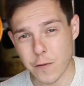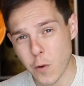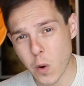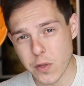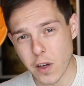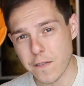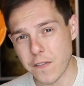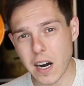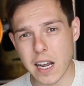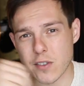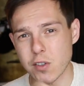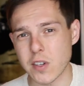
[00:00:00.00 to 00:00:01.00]
Now, fourth, a
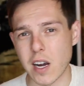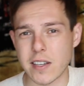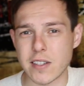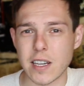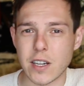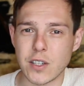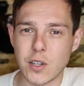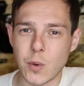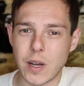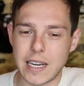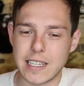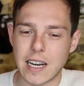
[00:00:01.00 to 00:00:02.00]
fun exercise that you can
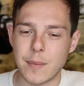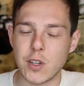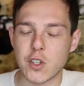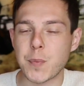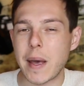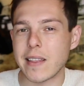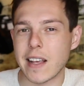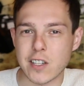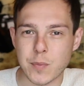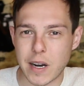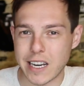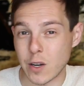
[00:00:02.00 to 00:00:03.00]
do anytime you spend
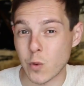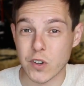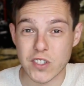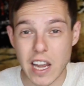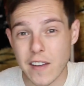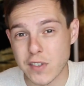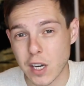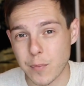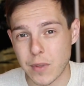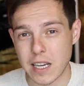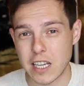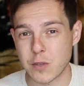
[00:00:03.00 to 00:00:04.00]
less money or save
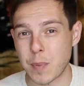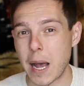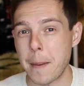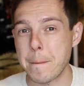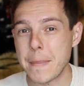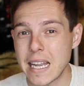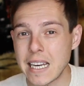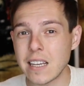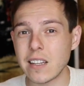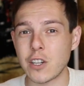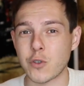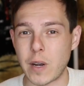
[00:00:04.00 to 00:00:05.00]
something is by
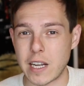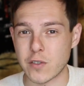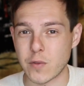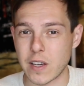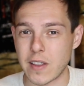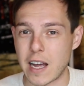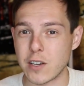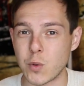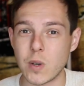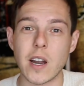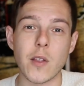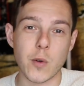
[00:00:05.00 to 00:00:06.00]
immediately transferring that
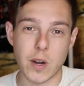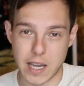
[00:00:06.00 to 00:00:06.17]
to another